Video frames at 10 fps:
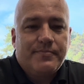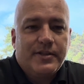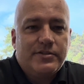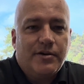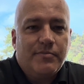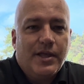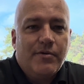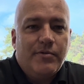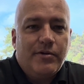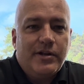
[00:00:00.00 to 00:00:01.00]
So
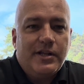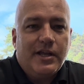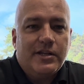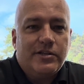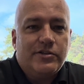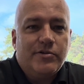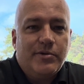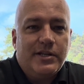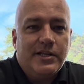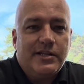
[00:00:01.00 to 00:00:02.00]
we don't need to get into too
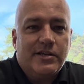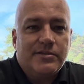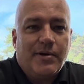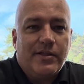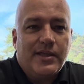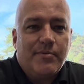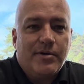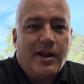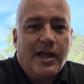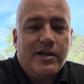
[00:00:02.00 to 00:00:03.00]
many details about that,
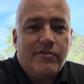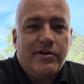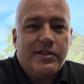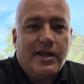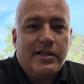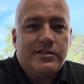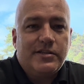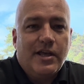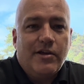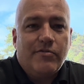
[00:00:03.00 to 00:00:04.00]
but I agree that it's
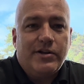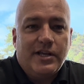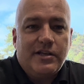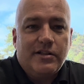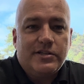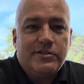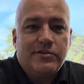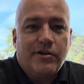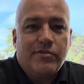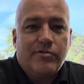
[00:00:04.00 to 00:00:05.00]
ridiculous to
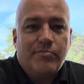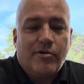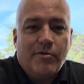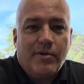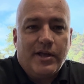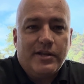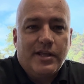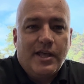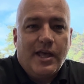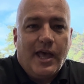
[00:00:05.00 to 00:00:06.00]
go through probate
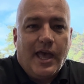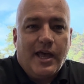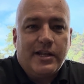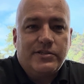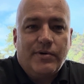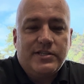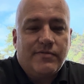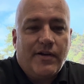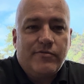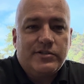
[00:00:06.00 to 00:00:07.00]
and it's a waste of
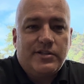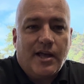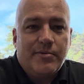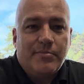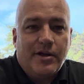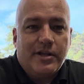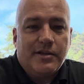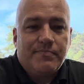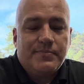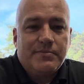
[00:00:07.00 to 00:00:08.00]
everyone's time and money.
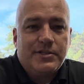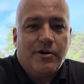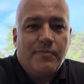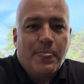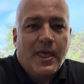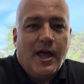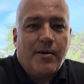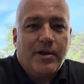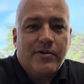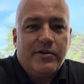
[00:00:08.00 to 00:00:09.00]
So I'm
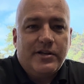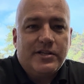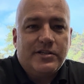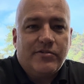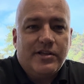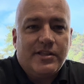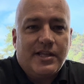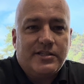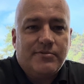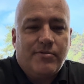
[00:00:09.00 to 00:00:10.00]
not going to disagree that
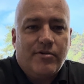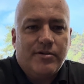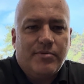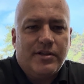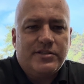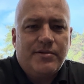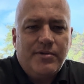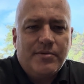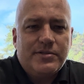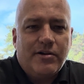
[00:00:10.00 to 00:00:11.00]
that's important, but
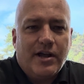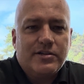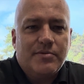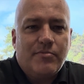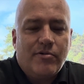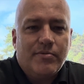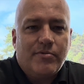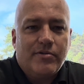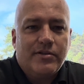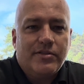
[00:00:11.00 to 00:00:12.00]
sometimes there are actually more
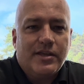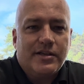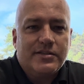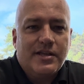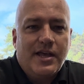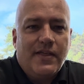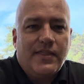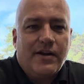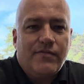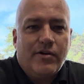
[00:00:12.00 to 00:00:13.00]
important things
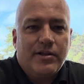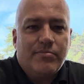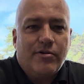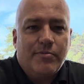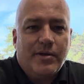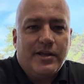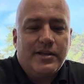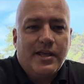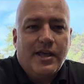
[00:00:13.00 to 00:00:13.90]
than avoiding probate.